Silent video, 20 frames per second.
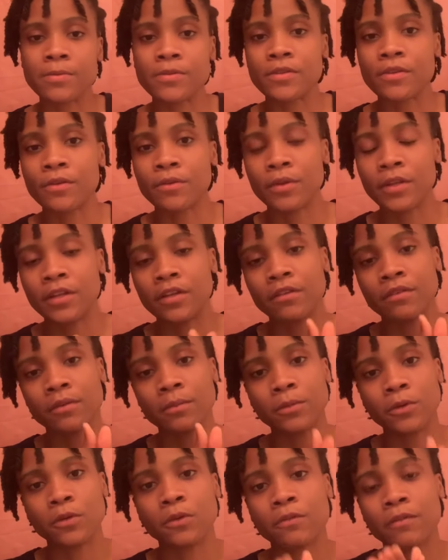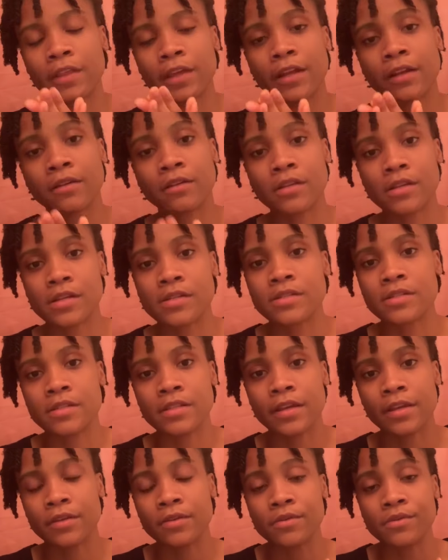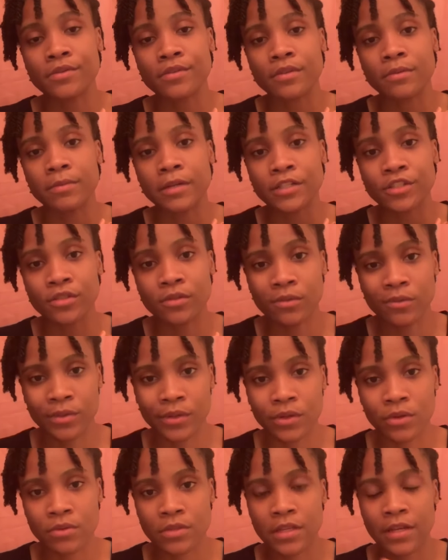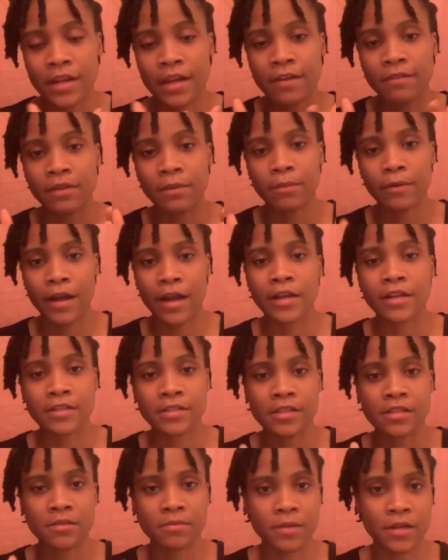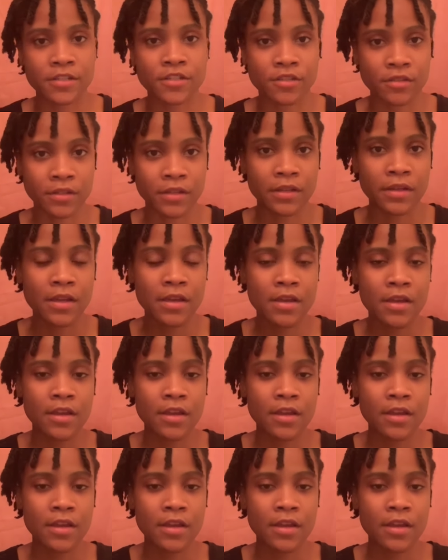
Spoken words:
So you need to remove that and cleanse that. You use a bunch of oils and heavy products especially.